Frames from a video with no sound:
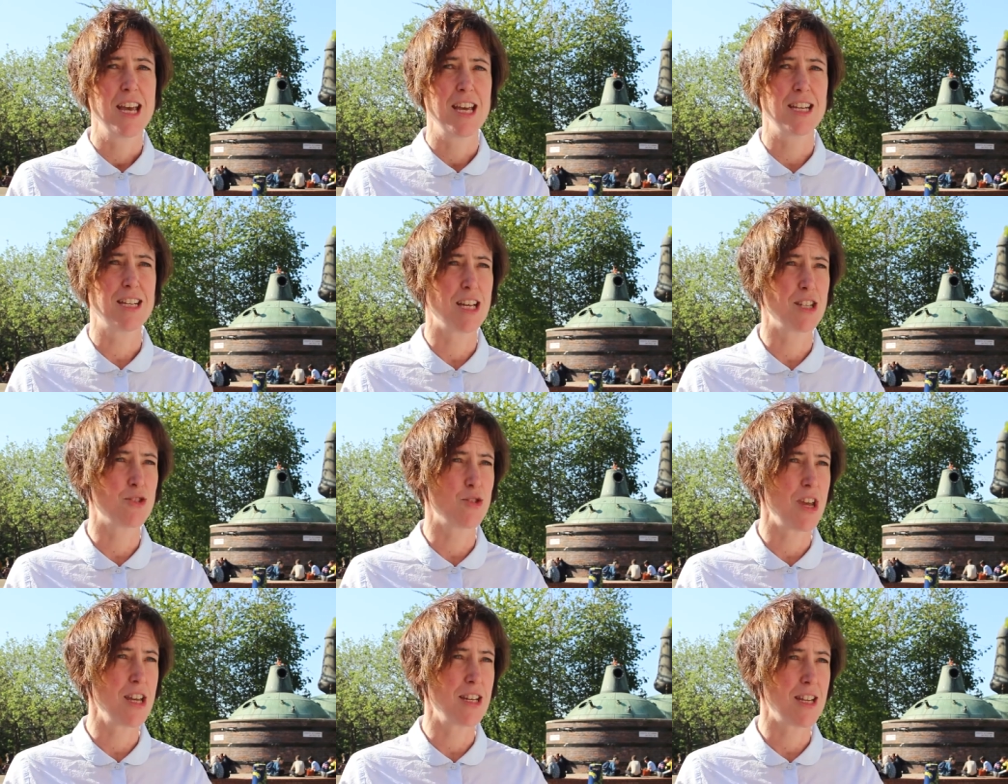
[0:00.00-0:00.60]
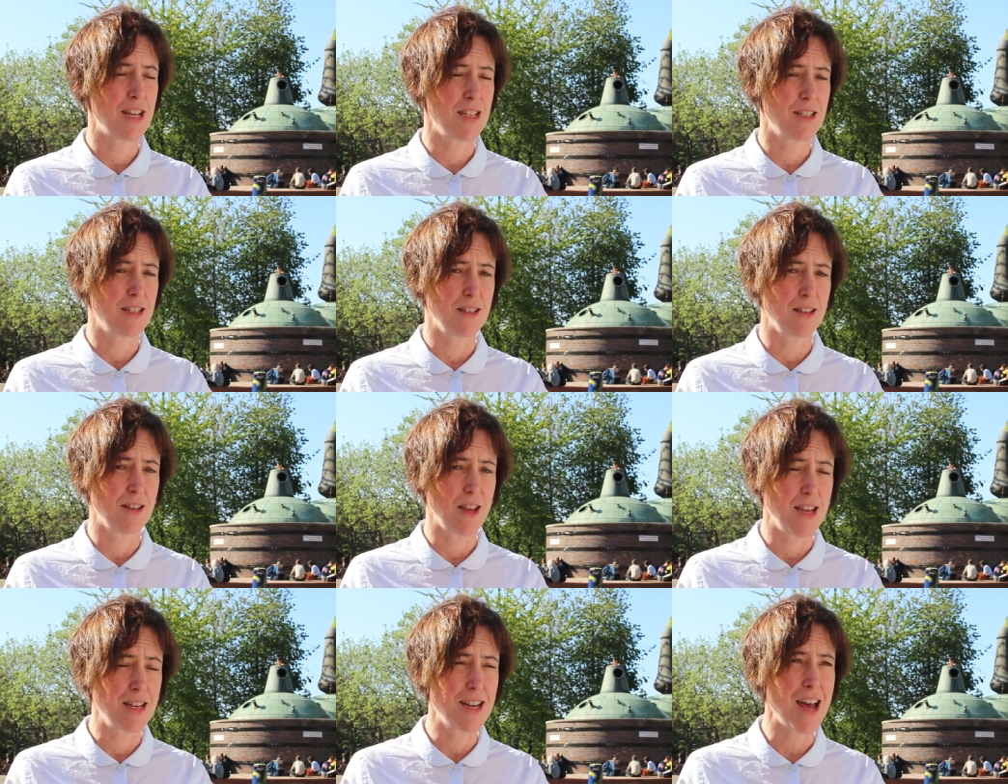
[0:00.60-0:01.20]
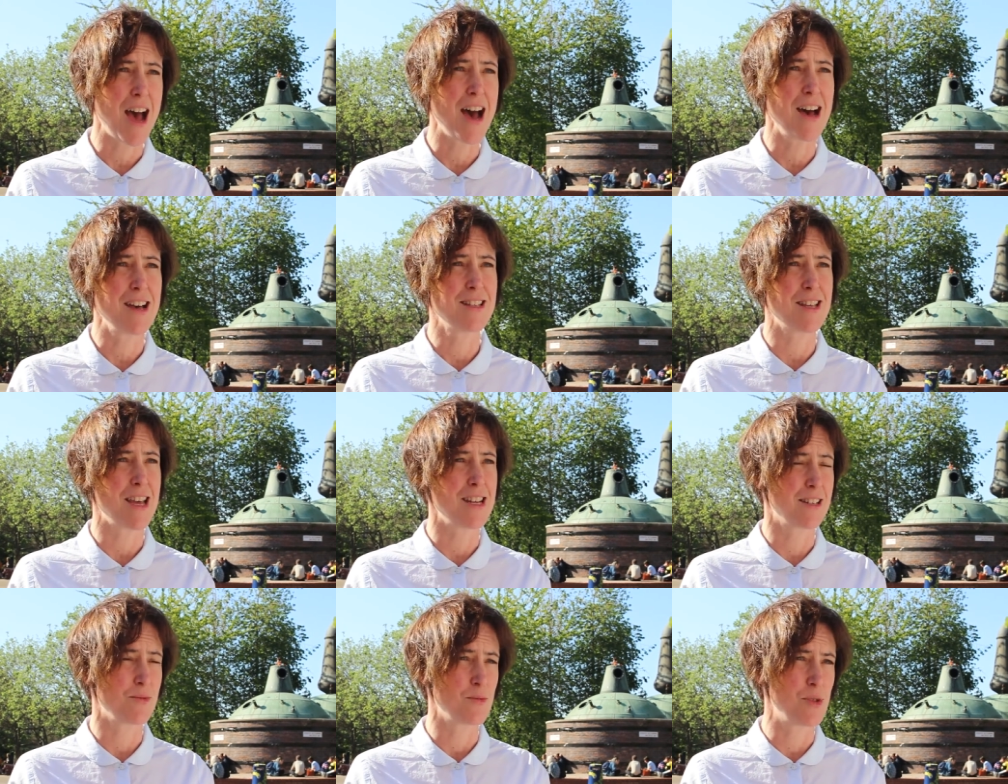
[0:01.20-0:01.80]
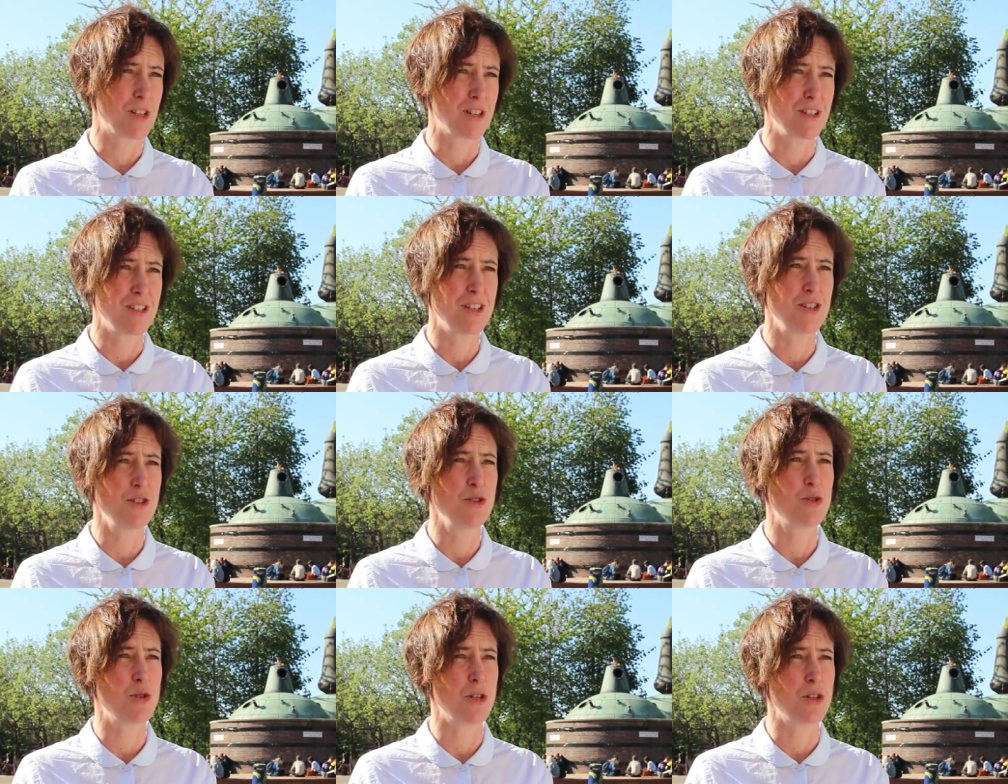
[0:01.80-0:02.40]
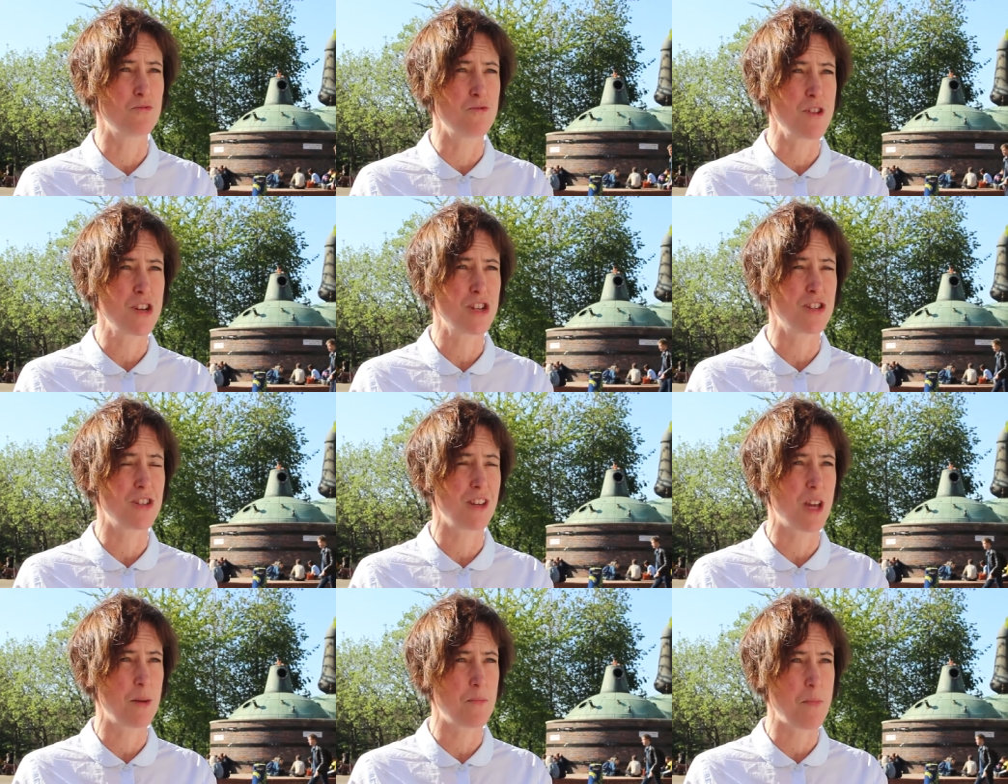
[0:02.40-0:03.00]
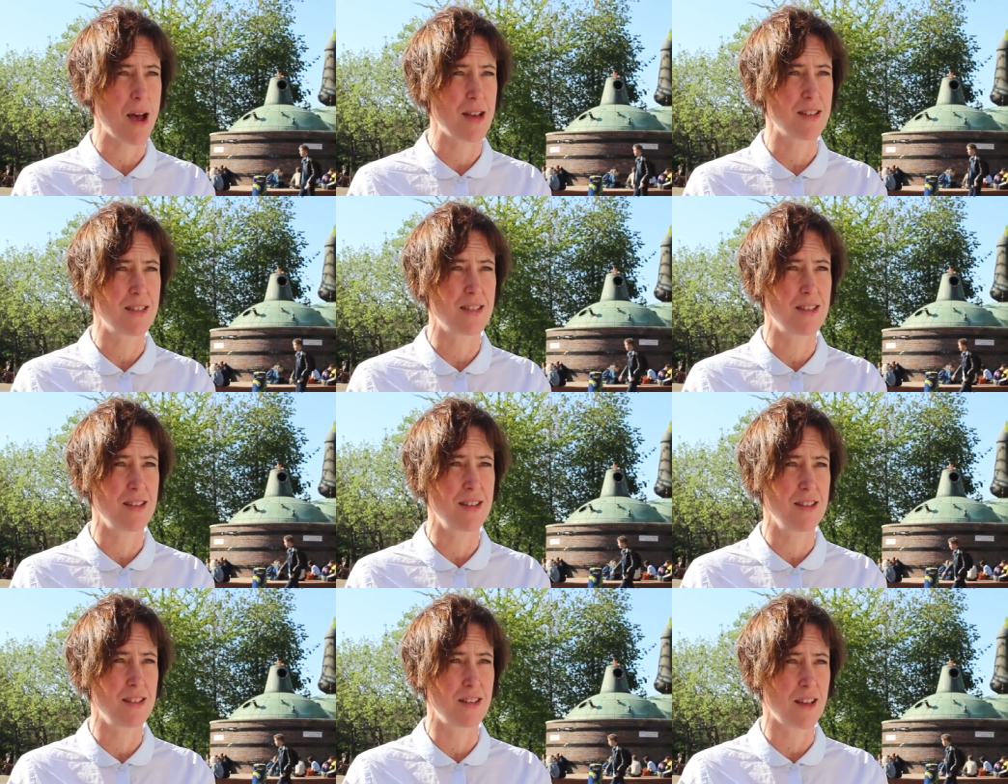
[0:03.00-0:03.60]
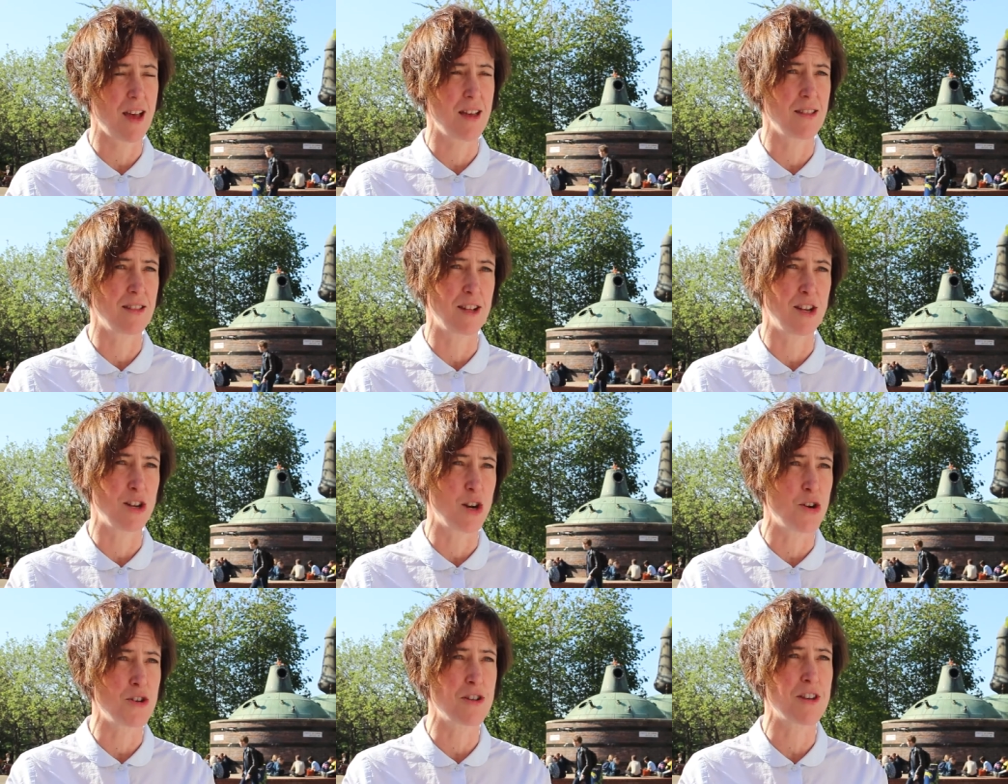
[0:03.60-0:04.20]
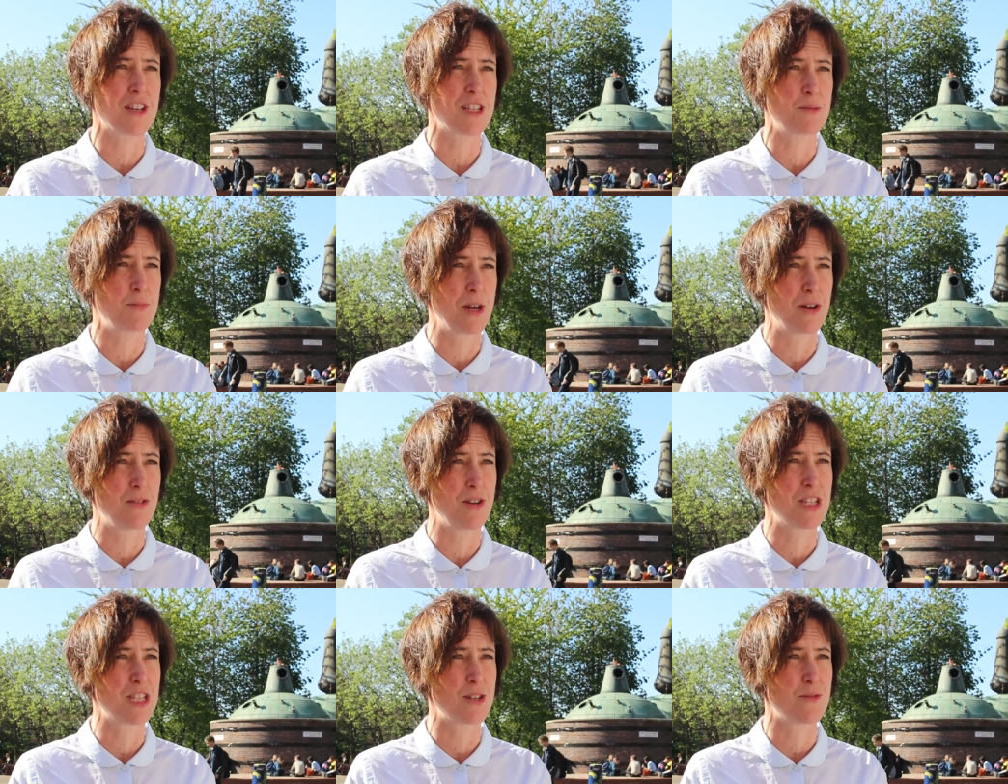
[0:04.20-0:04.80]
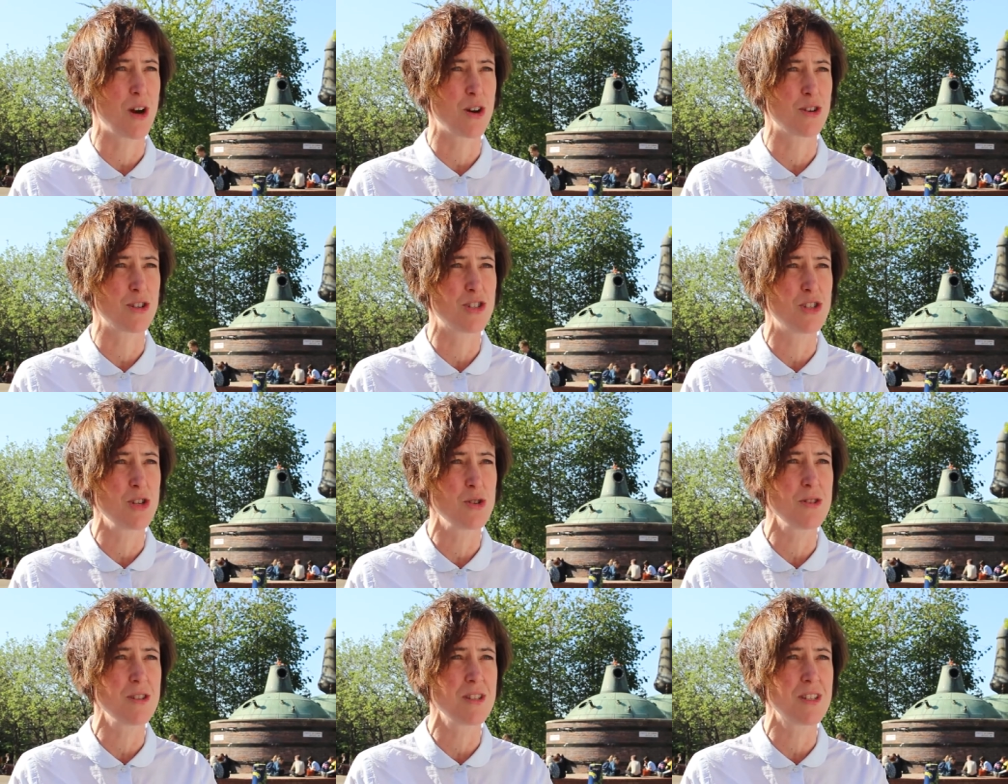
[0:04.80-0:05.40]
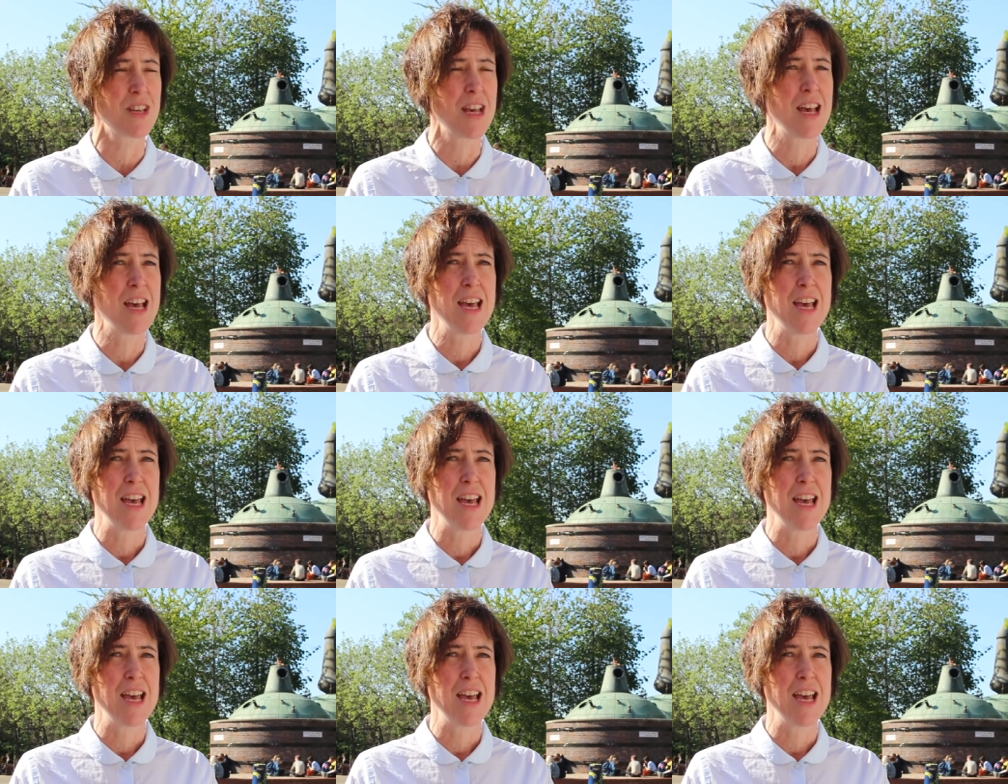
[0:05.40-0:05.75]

It has, it has, it has and will continue to enrich the capacities and the learning experience of our students.